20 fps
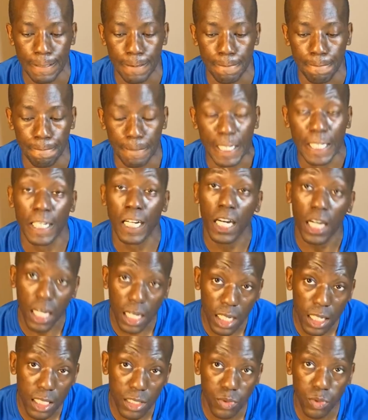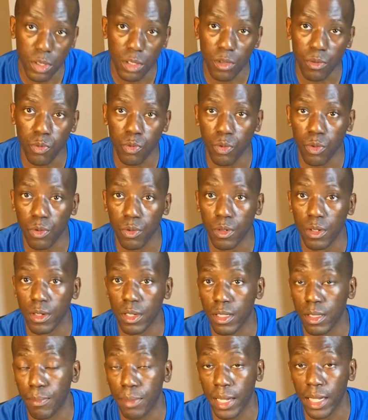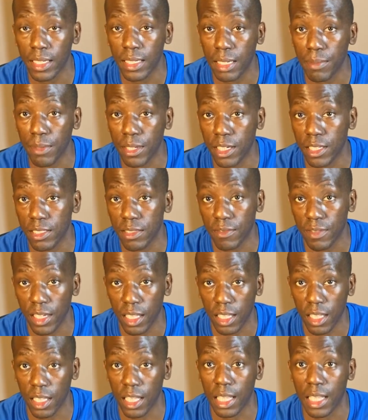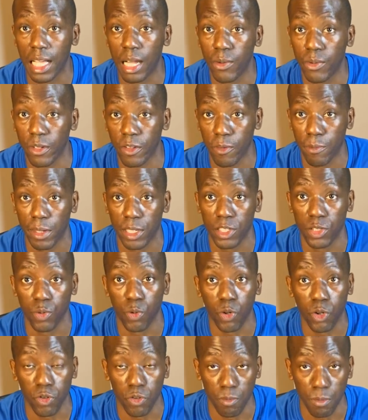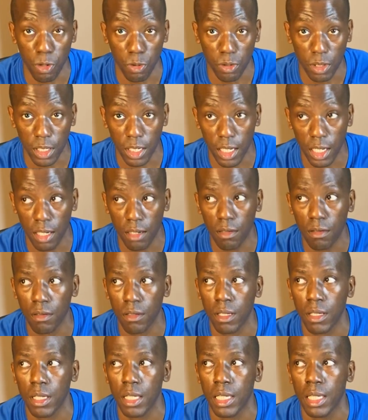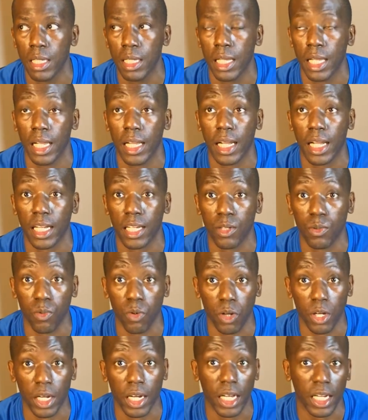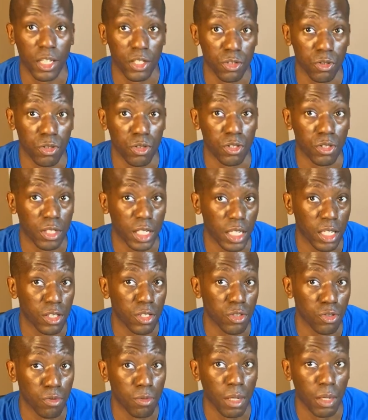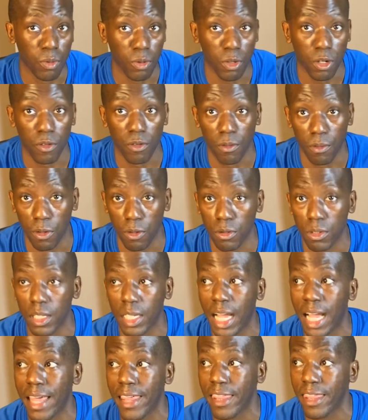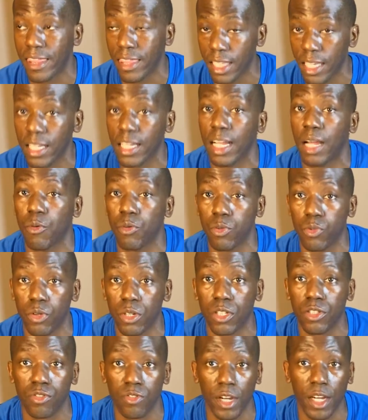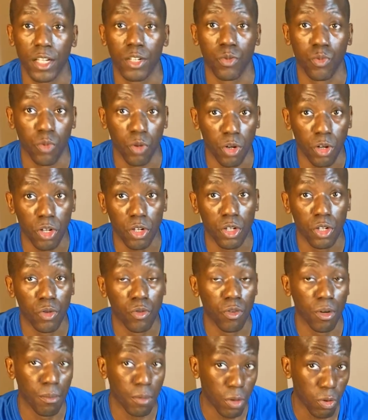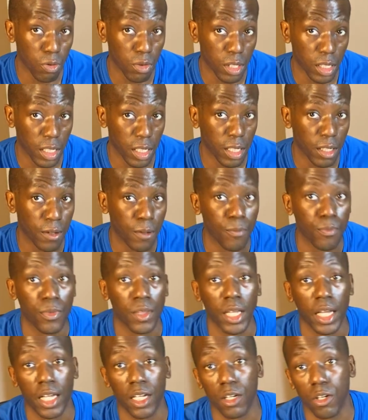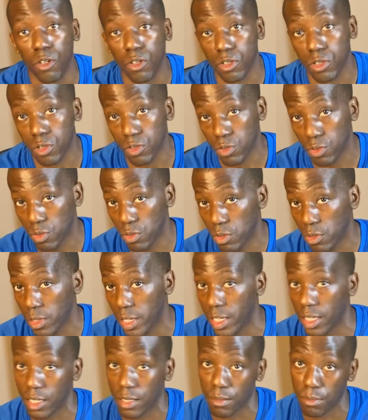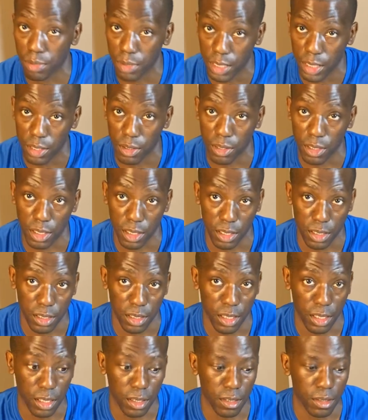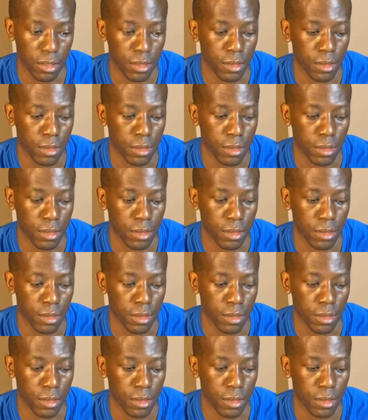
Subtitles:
because the pandemic is allowing everybody to work remotely now, and I can work and I can do my work remotely. I think I would want to try to work remotely and go to school and complete these things.